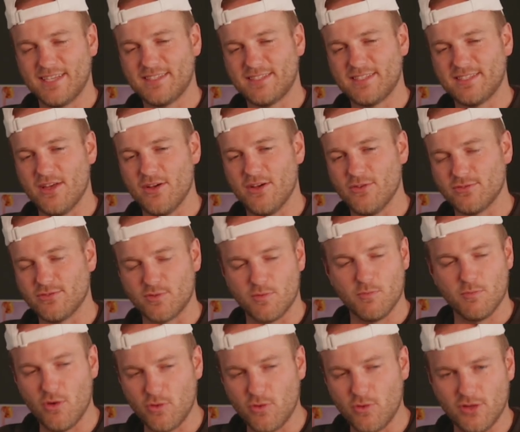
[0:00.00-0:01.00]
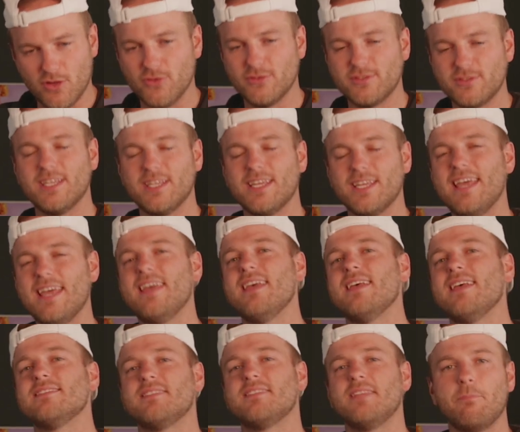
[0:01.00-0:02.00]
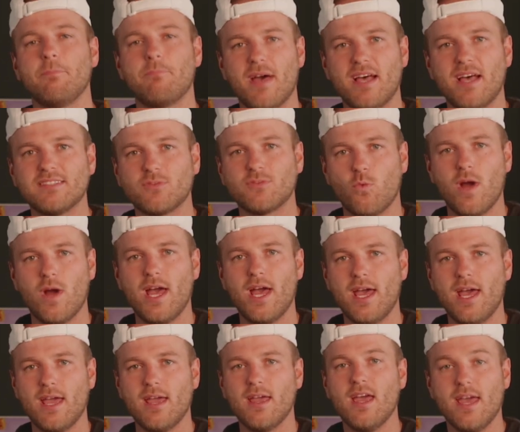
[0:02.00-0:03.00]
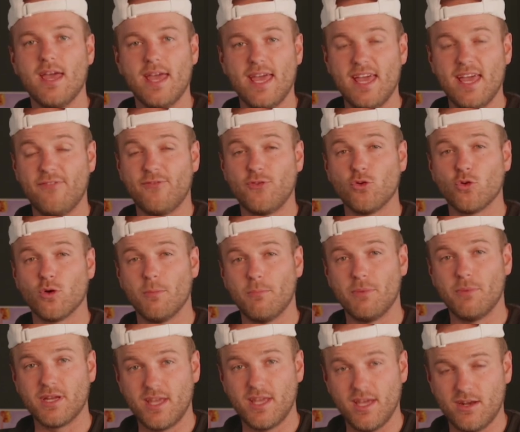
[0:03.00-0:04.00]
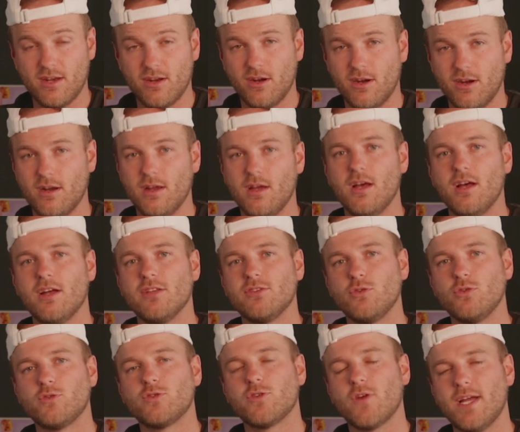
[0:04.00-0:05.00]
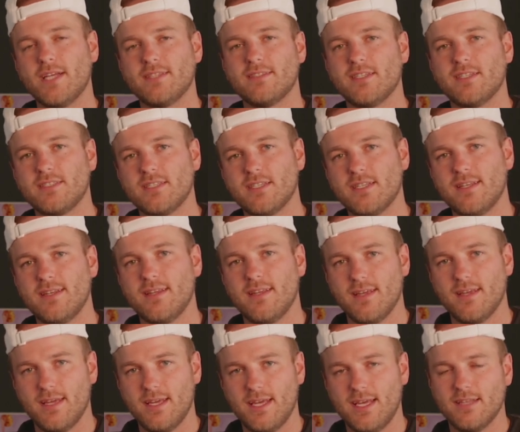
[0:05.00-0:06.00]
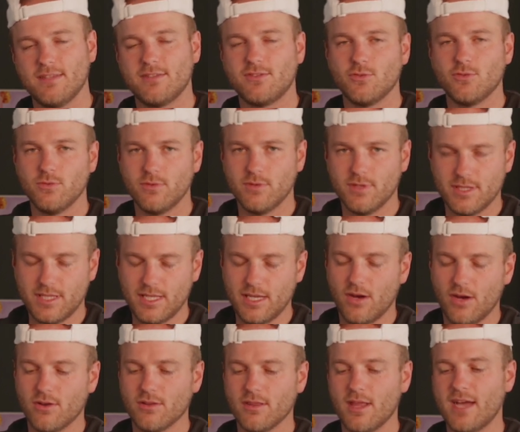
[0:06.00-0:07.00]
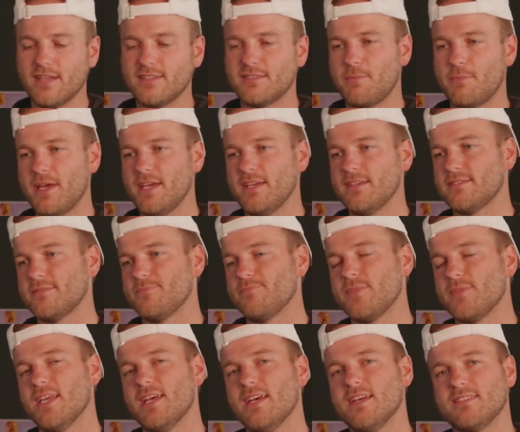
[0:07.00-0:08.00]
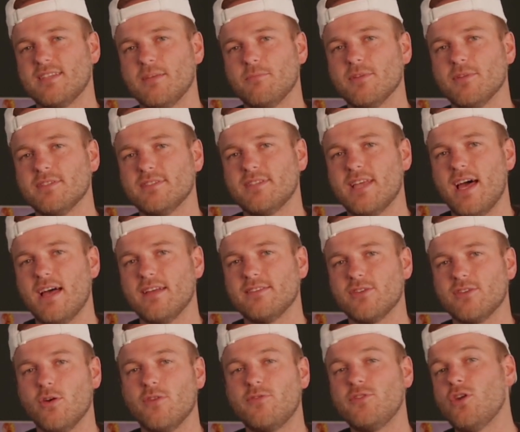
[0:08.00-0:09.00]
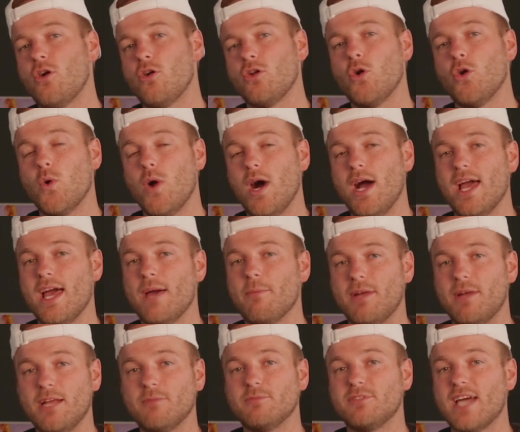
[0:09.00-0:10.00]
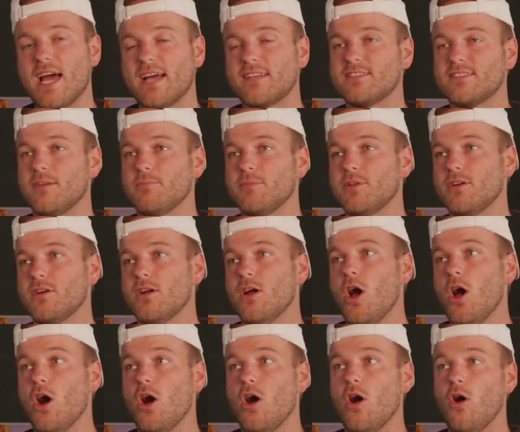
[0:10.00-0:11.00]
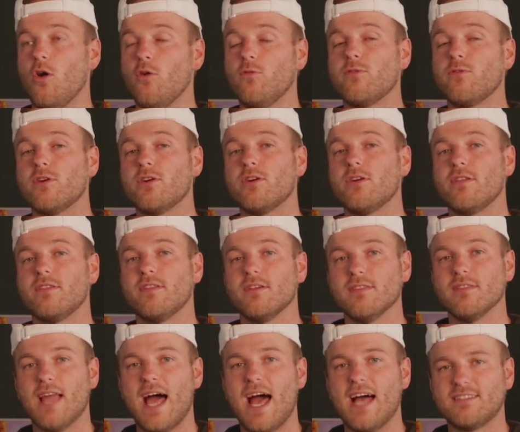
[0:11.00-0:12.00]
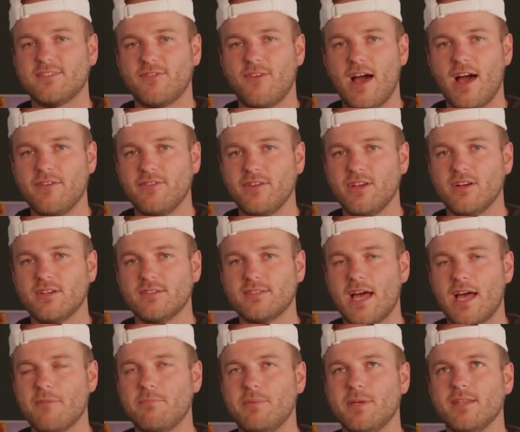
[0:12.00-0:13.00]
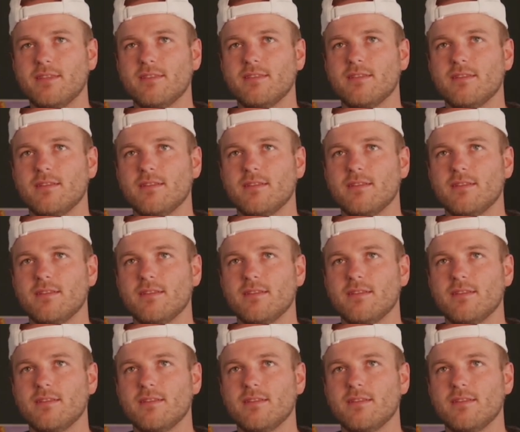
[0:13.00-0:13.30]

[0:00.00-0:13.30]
sales, remote closing is the best way if you're a beginner to transition into the online space. Simple as that. So if you don't know who I am, my name is Jack Sumner. Over the last 5 years, I've been